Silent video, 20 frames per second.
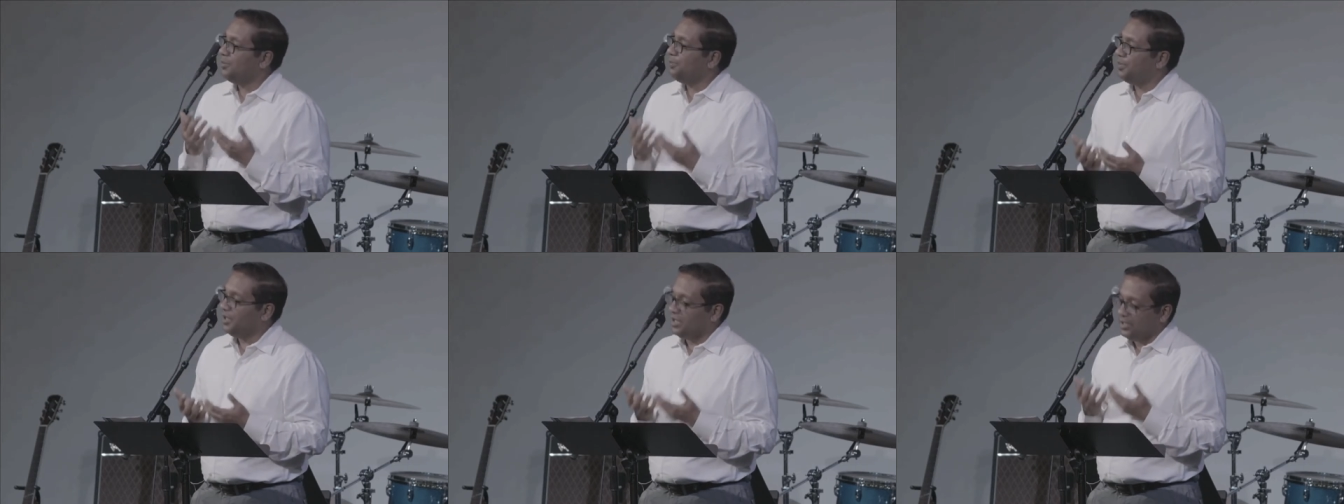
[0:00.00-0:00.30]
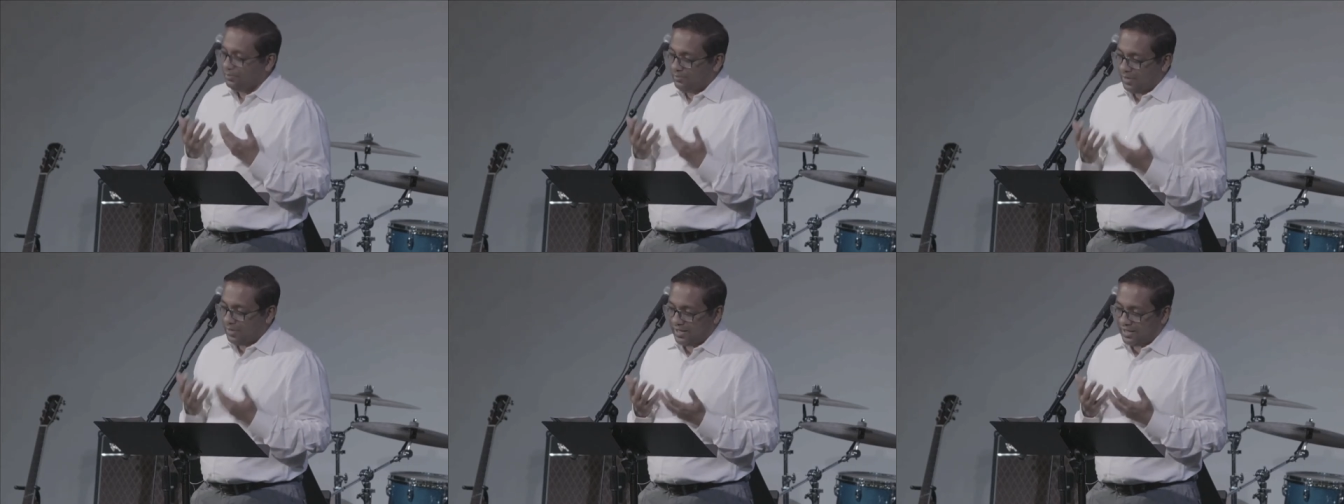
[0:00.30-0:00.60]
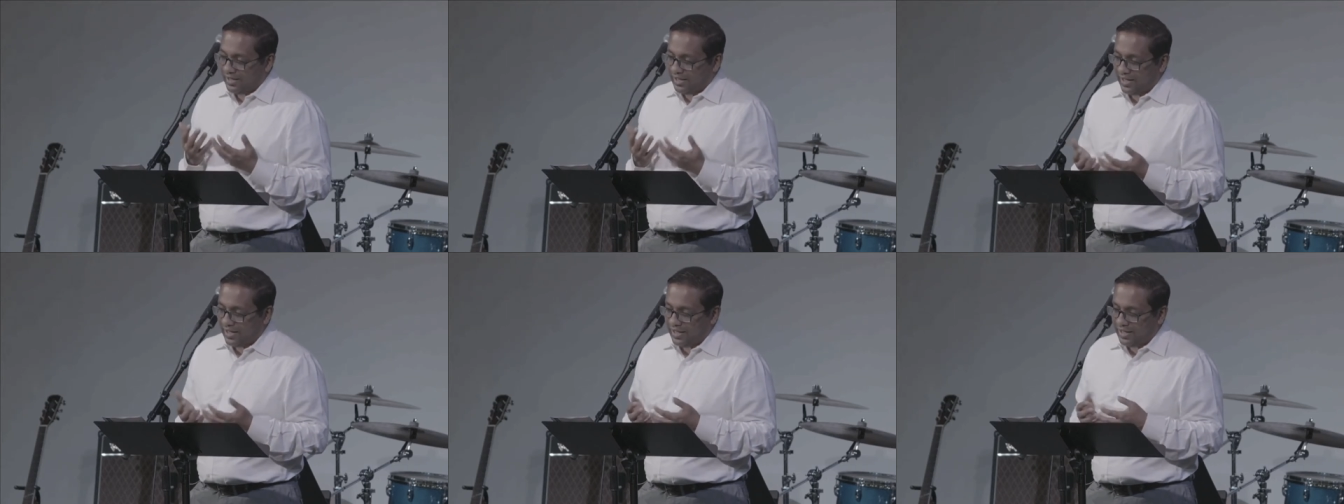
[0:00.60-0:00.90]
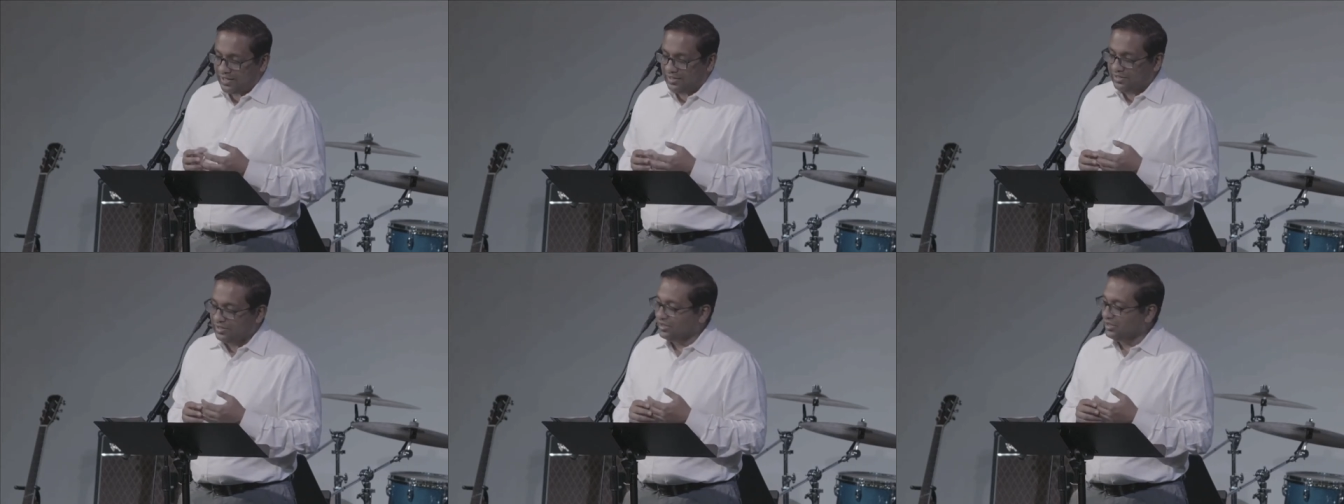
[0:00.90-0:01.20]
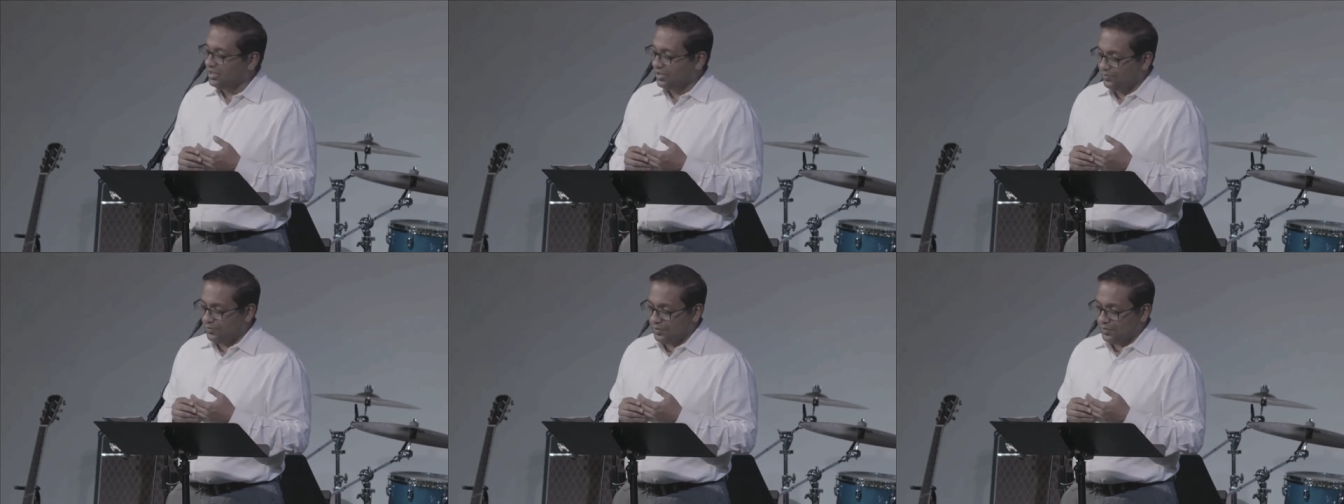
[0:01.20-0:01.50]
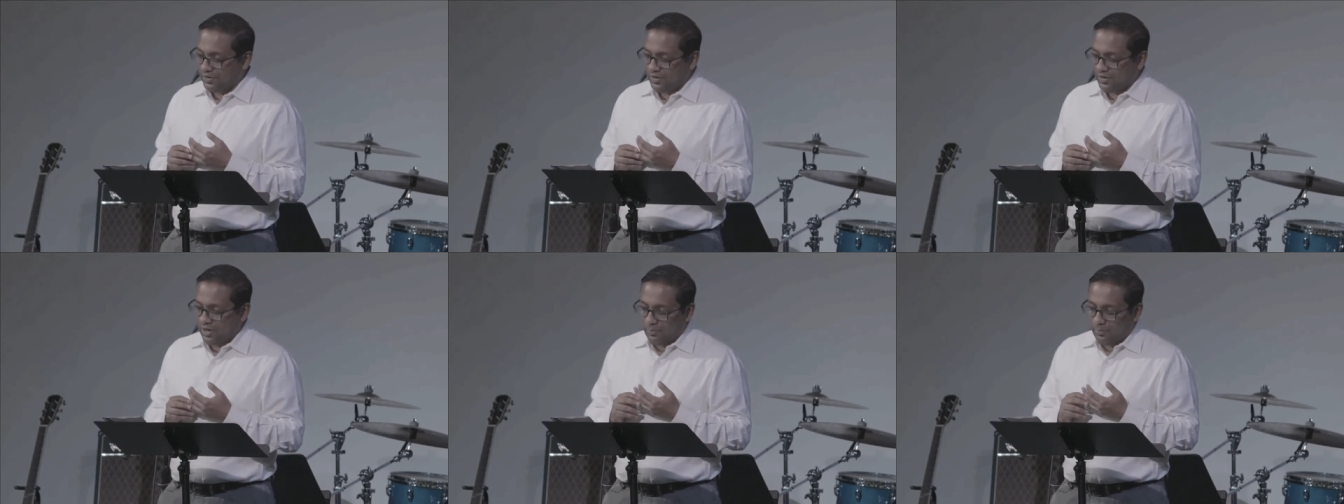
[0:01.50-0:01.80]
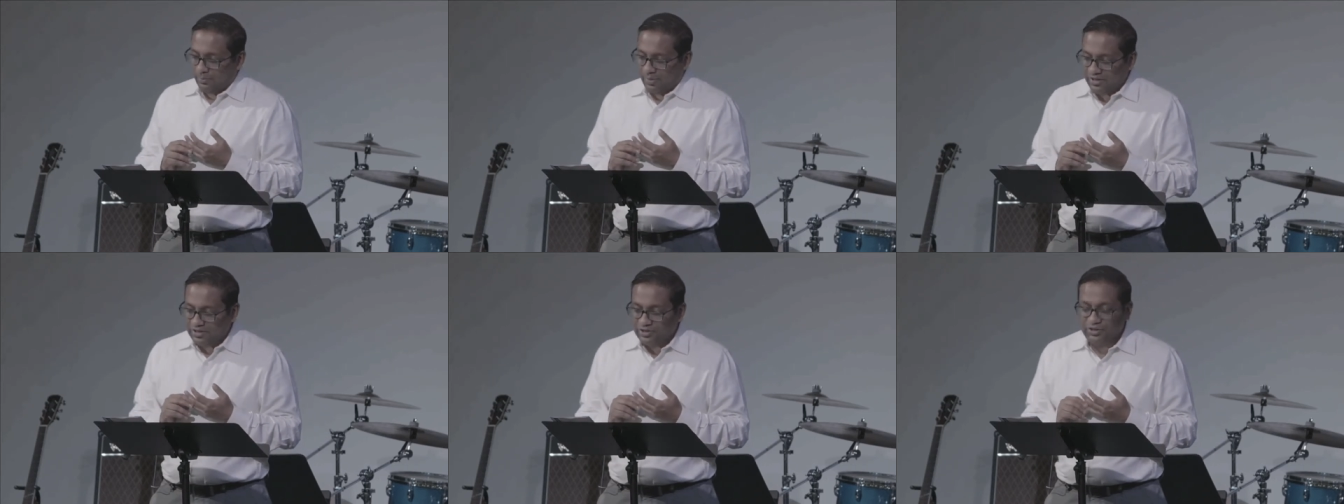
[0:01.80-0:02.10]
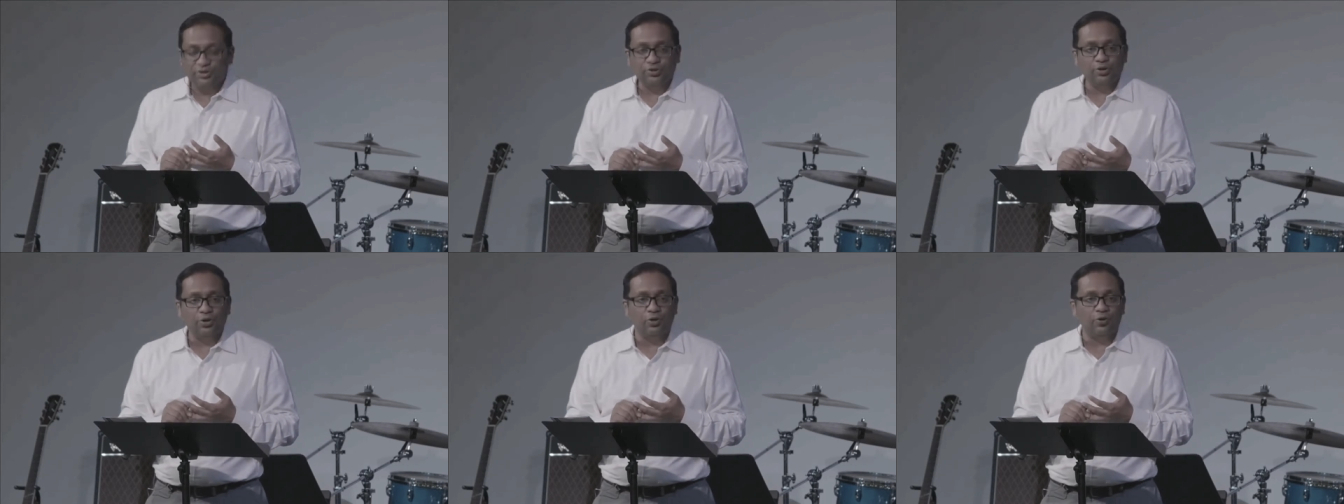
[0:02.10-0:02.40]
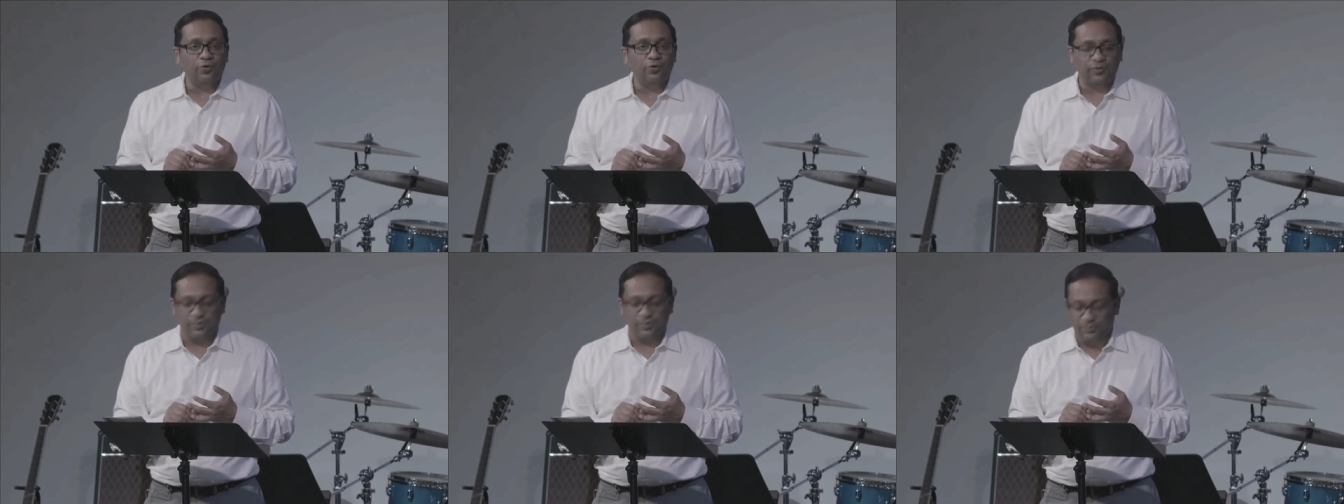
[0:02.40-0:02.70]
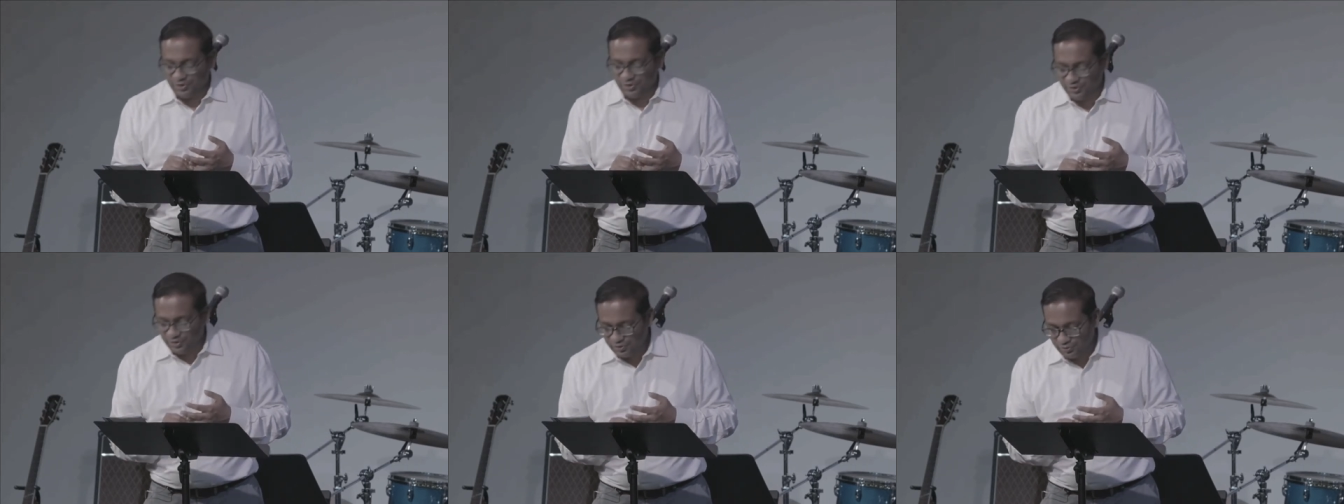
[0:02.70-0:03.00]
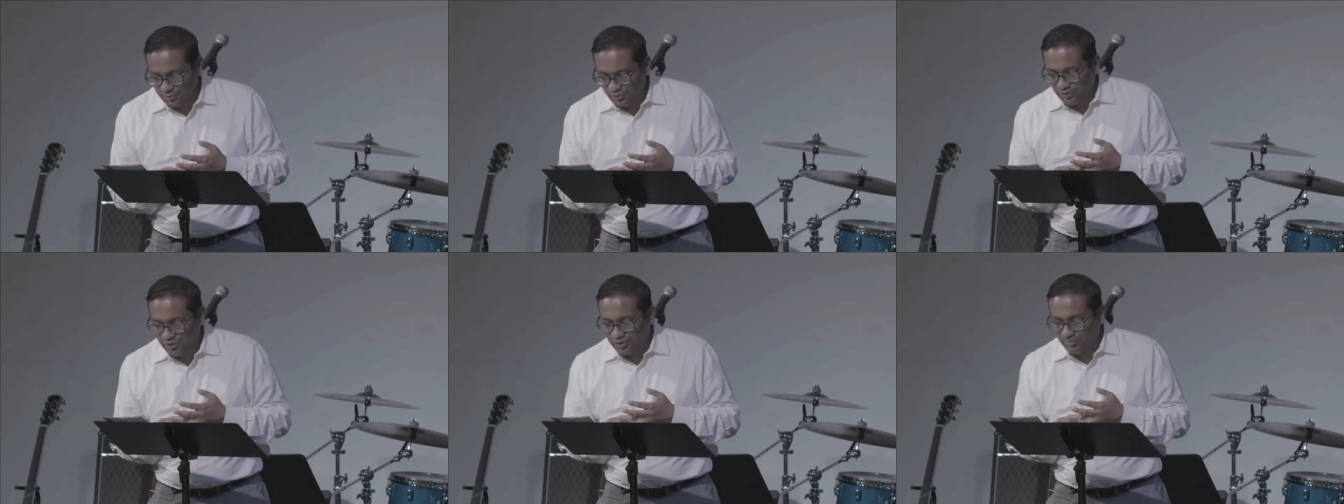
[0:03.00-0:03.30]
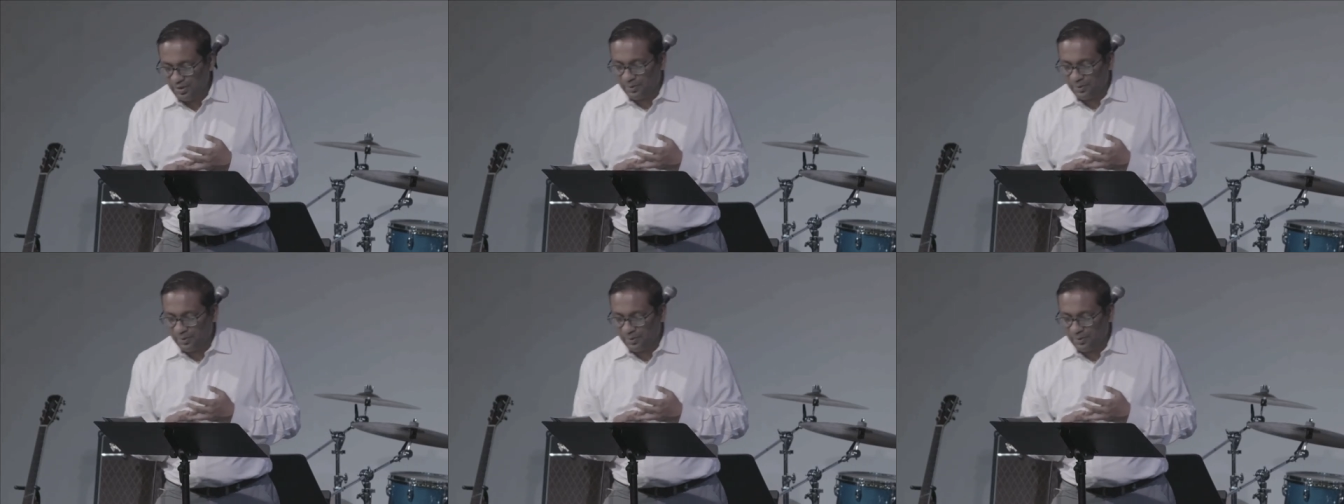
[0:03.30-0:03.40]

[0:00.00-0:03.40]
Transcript: be my aid, deliver my soul from the sword,